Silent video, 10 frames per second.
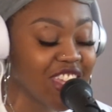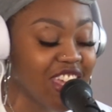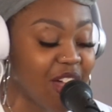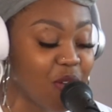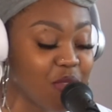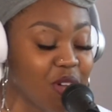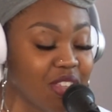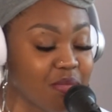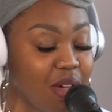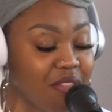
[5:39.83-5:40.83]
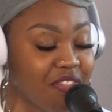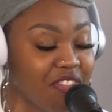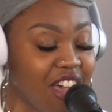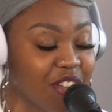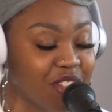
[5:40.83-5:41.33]
and I will be going to my
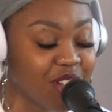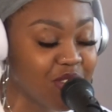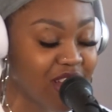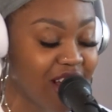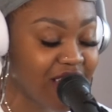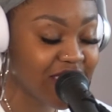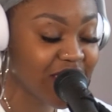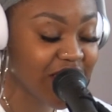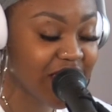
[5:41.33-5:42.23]
final year of college,